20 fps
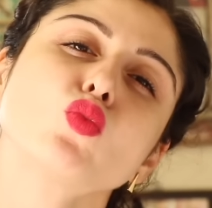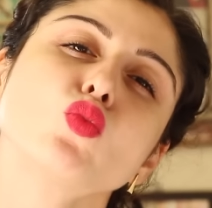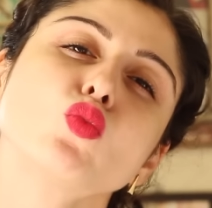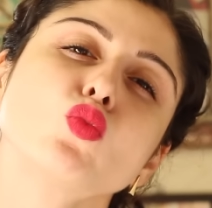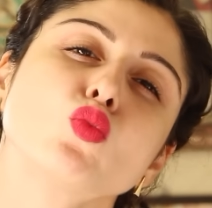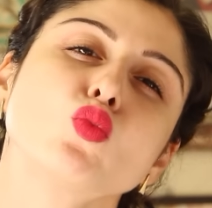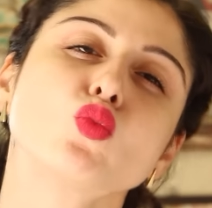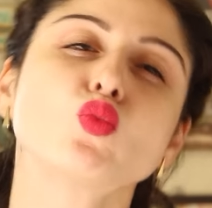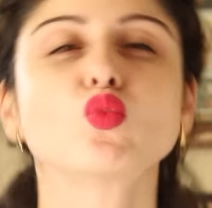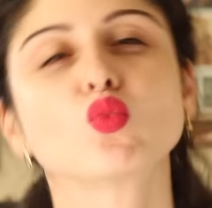
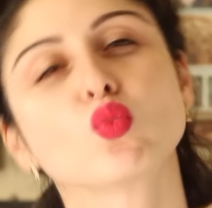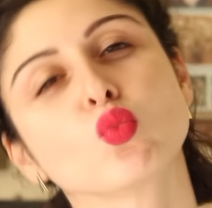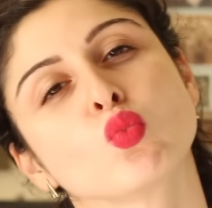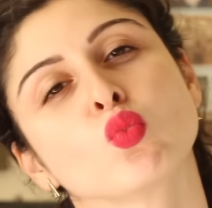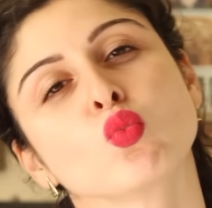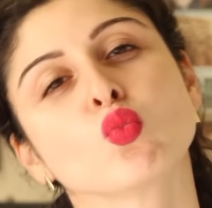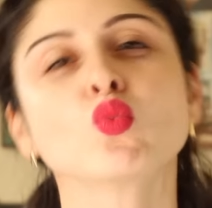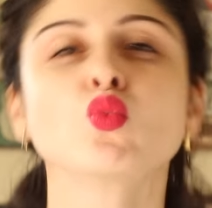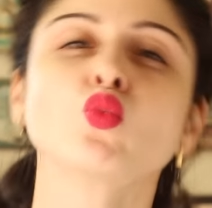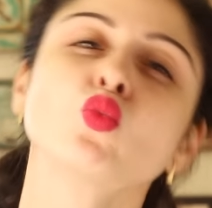Now this is
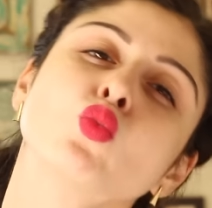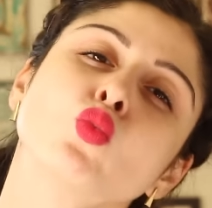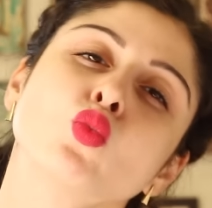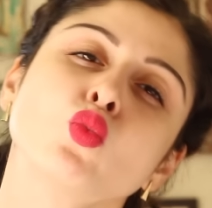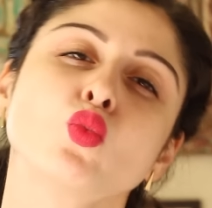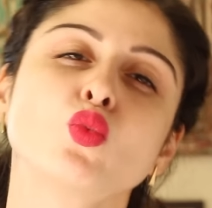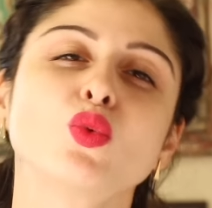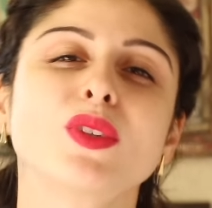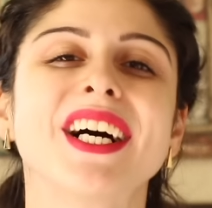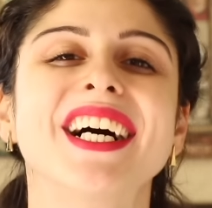the kind of
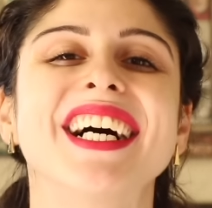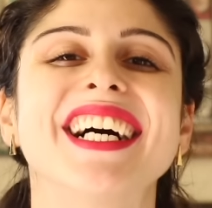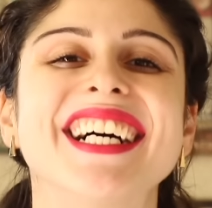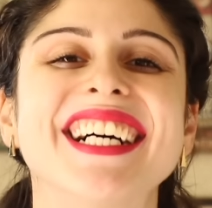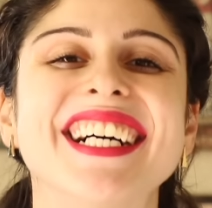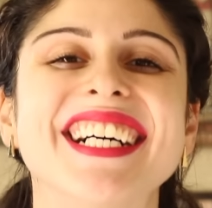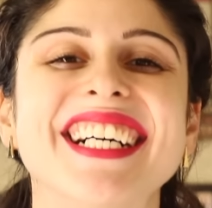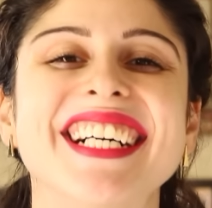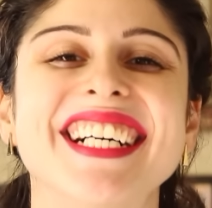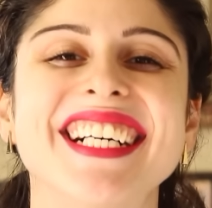shade that
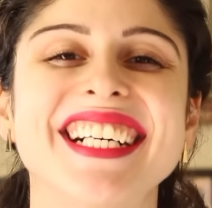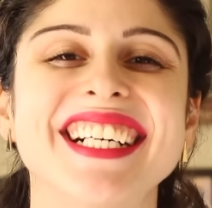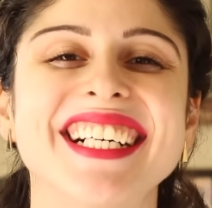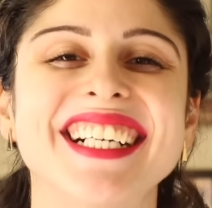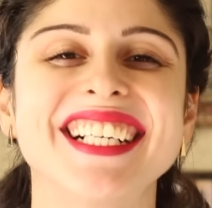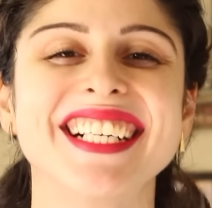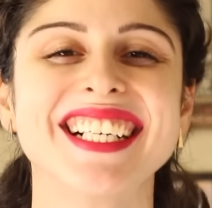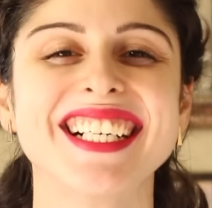you can